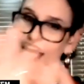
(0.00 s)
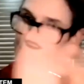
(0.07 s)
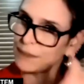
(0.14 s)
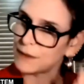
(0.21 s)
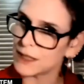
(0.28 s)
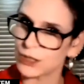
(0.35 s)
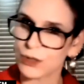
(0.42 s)

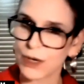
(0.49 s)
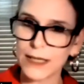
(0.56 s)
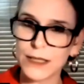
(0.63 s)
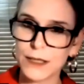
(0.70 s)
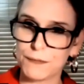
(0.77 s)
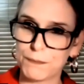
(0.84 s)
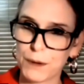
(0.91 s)

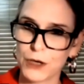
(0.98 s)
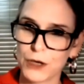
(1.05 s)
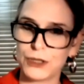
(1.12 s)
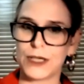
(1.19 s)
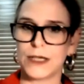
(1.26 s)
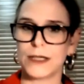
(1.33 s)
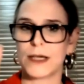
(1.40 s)
administrative
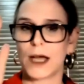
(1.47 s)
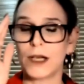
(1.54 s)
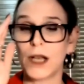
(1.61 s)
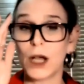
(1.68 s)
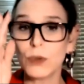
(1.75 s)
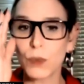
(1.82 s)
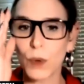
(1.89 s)
process. I
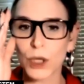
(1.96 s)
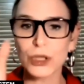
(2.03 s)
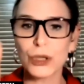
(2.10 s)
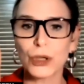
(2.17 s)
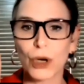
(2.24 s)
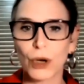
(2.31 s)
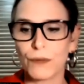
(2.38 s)
don't
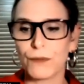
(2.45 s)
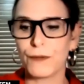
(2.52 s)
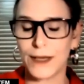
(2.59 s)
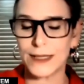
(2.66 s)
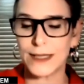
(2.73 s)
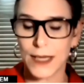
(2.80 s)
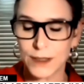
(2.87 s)
want to
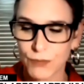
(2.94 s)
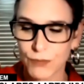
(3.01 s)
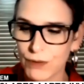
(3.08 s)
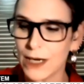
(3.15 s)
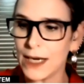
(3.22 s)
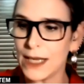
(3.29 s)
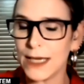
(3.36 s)
conflict.
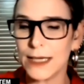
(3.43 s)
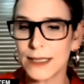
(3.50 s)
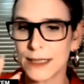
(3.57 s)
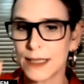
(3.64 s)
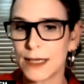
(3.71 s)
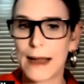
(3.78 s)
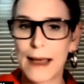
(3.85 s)
It really
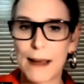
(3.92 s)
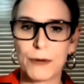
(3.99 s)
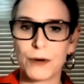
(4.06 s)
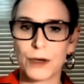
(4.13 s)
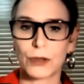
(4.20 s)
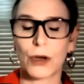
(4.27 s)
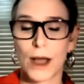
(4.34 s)
is an
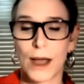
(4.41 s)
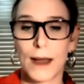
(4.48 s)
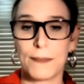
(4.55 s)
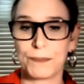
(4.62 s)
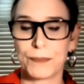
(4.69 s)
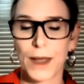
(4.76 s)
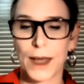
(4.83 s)
elaborate
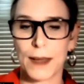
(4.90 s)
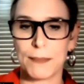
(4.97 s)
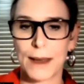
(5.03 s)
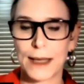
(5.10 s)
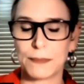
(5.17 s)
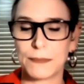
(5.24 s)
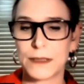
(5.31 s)
um,
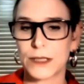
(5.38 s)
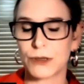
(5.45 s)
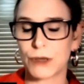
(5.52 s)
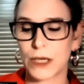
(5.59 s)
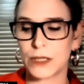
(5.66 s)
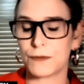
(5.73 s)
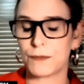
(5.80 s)
um,
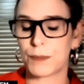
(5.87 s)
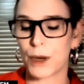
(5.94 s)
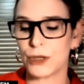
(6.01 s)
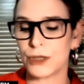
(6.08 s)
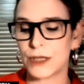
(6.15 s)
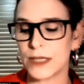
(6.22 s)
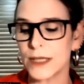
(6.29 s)
administrative
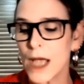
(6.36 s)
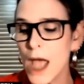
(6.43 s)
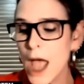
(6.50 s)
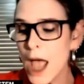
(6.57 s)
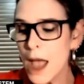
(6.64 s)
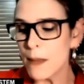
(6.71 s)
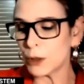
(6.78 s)
process.
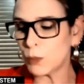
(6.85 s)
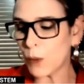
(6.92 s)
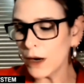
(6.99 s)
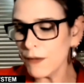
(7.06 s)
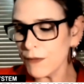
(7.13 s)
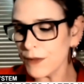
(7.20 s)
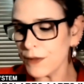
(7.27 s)
But
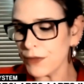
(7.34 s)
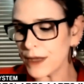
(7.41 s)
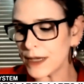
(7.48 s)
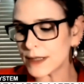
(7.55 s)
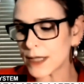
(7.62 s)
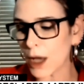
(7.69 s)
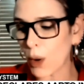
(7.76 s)
one of the
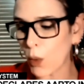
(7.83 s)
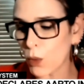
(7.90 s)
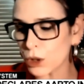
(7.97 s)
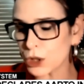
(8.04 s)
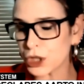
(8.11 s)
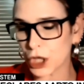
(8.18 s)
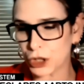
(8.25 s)
things that
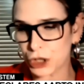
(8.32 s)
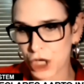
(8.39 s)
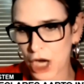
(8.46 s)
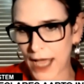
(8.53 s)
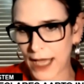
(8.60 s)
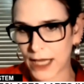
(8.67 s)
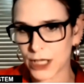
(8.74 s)
also
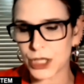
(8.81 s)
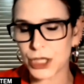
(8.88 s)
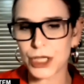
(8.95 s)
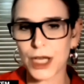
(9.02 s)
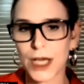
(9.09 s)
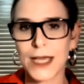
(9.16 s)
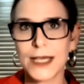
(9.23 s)

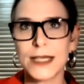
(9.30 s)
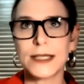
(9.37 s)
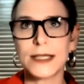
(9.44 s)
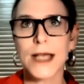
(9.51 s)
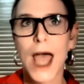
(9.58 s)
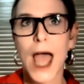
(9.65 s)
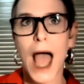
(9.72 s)
changed
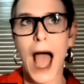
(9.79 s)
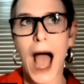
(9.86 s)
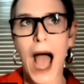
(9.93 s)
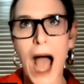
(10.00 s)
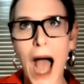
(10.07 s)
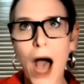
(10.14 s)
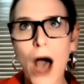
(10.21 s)
is
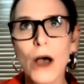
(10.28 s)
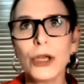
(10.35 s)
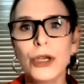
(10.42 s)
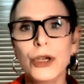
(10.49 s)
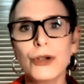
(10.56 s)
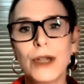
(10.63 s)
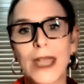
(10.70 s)

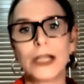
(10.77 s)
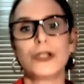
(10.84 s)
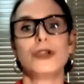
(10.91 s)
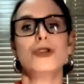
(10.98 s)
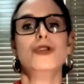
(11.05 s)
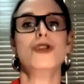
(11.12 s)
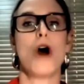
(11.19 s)
how you get to